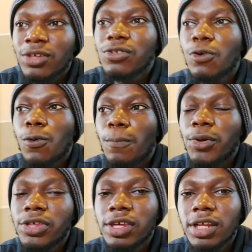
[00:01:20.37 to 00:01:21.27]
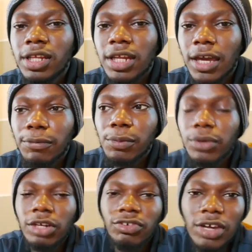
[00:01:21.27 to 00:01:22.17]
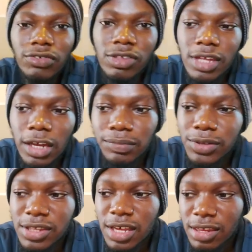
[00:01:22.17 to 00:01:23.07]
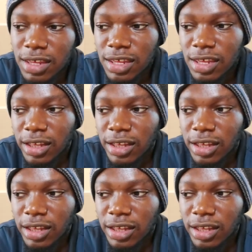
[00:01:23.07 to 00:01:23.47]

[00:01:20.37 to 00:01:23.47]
So basically, like people are trying to start businesses,